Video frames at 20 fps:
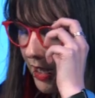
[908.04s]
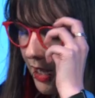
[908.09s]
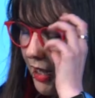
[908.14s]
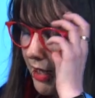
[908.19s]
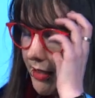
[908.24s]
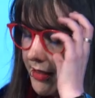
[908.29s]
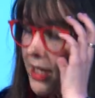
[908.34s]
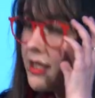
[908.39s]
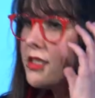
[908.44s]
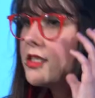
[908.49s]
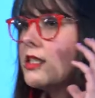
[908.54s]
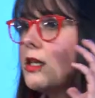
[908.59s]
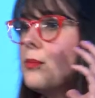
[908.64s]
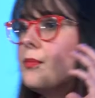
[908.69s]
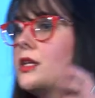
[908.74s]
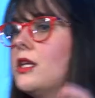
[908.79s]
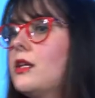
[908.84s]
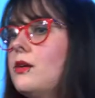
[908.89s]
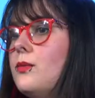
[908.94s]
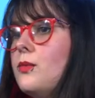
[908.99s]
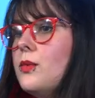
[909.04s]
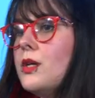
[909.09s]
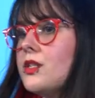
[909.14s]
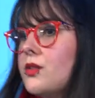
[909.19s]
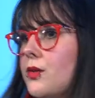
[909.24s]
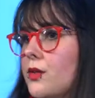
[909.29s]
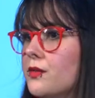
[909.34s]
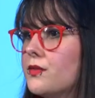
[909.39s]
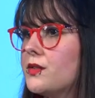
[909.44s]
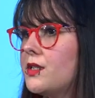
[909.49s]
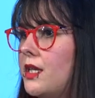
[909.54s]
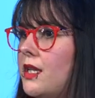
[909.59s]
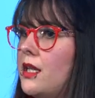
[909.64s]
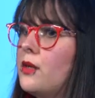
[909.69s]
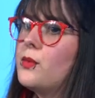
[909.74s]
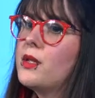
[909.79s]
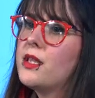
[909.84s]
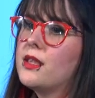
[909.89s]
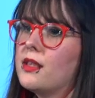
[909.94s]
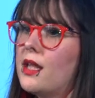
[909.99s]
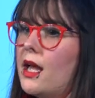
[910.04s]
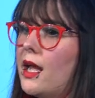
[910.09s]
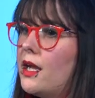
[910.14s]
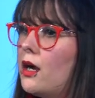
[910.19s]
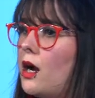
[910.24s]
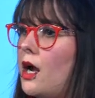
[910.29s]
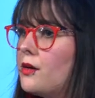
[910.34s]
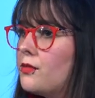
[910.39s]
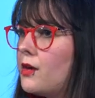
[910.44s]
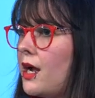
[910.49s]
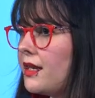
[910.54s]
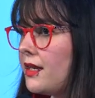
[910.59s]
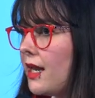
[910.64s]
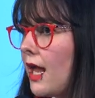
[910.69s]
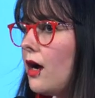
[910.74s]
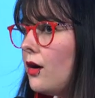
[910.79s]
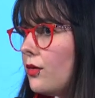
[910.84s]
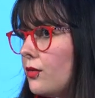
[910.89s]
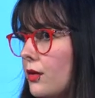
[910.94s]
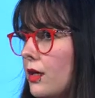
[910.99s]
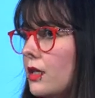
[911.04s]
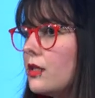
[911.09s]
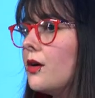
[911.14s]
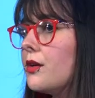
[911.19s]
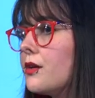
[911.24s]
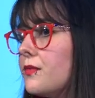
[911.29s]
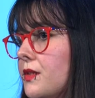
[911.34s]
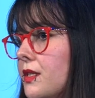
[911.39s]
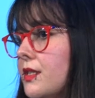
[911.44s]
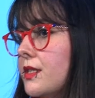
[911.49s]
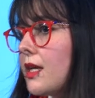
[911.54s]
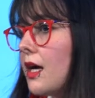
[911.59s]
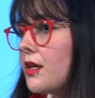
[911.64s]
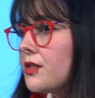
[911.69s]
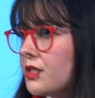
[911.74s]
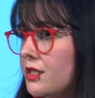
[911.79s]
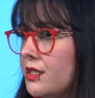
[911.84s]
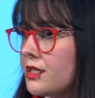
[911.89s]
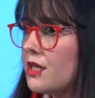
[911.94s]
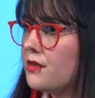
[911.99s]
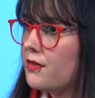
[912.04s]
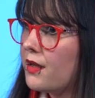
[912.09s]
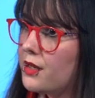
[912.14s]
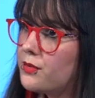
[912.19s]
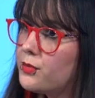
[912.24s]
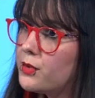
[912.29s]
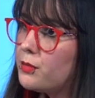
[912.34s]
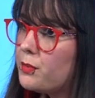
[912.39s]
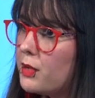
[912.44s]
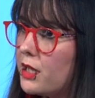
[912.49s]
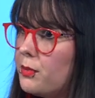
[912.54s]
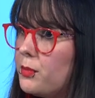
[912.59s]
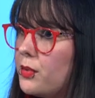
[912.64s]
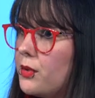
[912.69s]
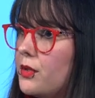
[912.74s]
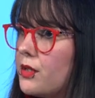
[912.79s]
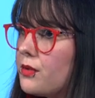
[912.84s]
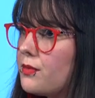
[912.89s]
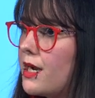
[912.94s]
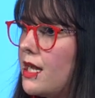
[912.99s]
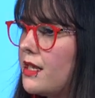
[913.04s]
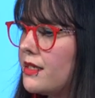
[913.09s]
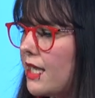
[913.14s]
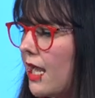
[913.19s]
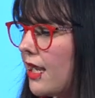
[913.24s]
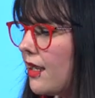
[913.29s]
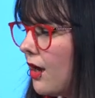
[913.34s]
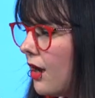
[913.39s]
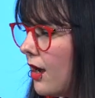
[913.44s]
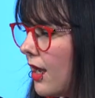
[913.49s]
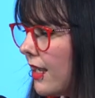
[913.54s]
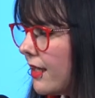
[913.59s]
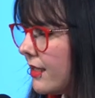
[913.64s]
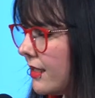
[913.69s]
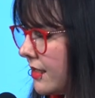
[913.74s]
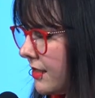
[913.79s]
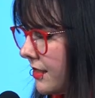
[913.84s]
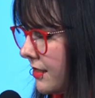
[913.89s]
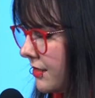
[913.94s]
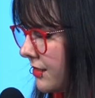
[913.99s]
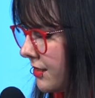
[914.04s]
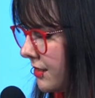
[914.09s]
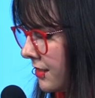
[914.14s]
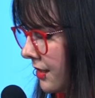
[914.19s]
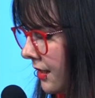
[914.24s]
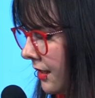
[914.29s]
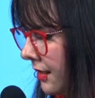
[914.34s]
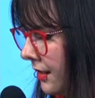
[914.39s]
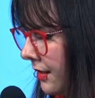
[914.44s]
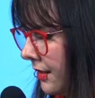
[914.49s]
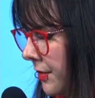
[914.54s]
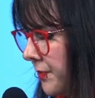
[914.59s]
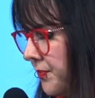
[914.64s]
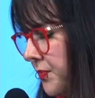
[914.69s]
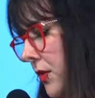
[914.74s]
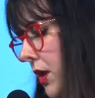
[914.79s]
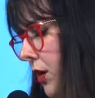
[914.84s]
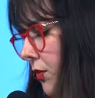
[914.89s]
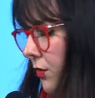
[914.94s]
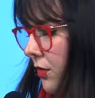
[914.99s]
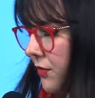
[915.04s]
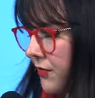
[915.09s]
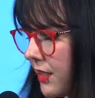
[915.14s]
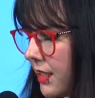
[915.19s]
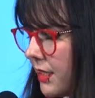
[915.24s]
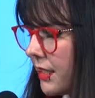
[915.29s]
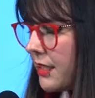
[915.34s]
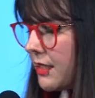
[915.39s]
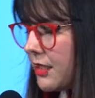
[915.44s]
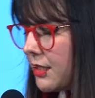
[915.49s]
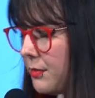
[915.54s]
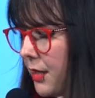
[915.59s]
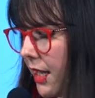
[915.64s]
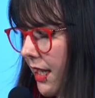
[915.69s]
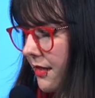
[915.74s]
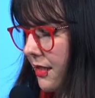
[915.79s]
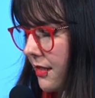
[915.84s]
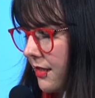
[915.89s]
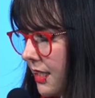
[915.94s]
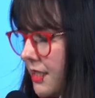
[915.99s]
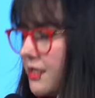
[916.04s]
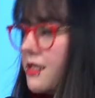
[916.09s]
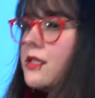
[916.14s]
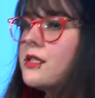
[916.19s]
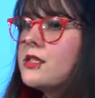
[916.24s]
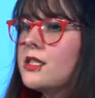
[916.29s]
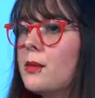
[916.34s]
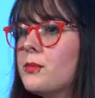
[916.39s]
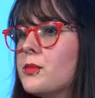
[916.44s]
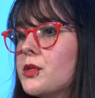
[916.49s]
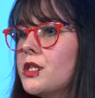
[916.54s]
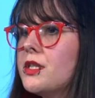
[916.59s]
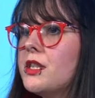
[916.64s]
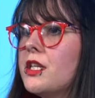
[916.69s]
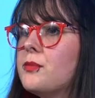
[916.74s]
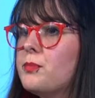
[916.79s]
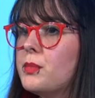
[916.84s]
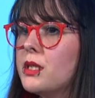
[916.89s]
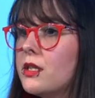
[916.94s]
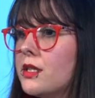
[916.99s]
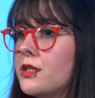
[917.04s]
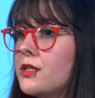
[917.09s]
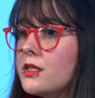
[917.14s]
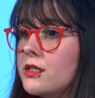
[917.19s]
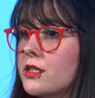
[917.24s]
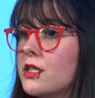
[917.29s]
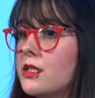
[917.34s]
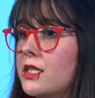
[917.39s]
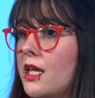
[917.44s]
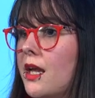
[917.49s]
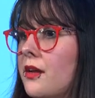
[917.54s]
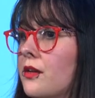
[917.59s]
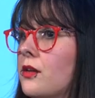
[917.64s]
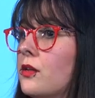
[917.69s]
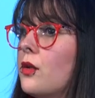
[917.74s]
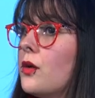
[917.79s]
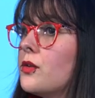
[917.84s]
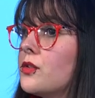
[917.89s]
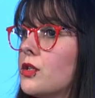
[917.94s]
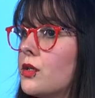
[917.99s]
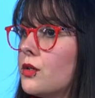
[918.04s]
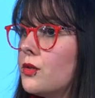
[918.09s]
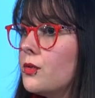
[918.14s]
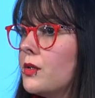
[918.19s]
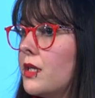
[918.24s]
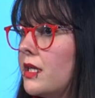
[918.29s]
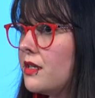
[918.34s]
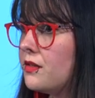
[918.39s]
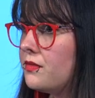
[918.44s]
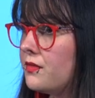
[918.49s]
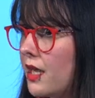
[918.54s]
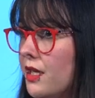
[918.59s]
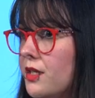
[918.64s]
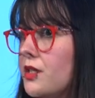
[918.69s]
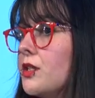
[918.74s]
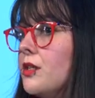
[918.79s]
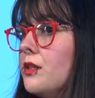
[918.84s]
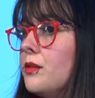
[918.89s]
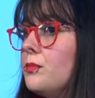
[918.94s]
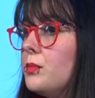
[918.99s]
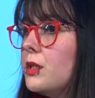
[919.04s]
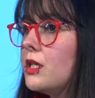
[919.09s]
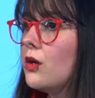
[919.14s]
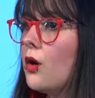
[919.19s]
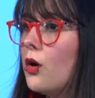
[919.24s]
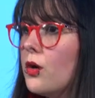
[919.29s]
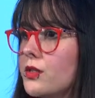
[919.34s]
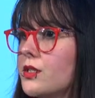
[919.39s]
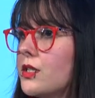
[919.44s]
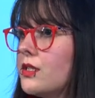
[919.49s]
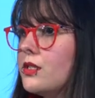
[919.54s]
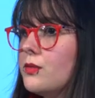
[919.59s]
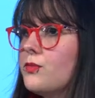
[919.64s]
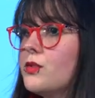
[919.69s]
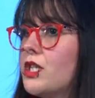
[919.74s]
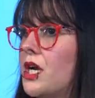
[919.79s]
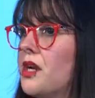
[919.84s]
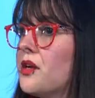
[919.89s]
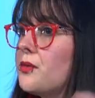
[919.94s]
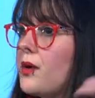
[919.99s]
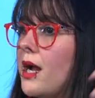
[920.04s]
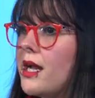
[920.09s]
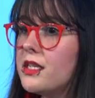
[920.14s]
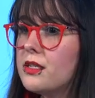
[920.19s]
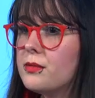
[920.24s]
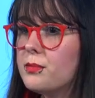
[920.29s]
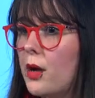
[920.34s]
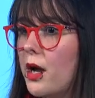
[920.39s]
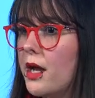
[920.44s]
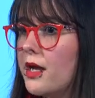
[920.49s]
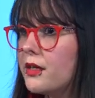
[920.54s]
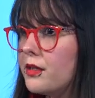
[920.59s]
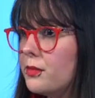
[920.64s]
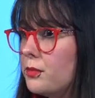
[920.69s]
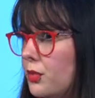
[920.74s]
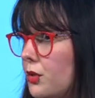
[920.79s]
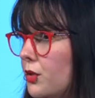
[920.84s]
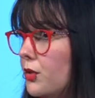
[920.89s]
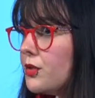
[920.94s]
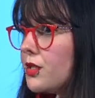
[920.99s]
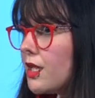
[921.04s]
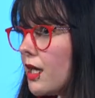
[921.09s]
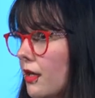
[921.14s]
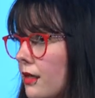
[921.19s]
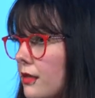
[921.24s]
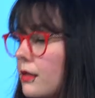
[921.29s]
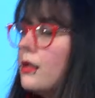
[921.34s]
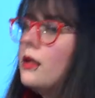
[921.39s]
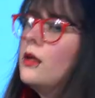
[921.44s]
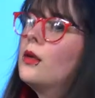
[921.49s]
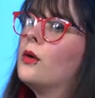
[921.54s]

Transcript: That's something we're sort of seeing with AI right now. A lot of discussions I've had with people around AI is, revealing to me that there's an assumption that because it's a technological innovation, because it's generated by a computer,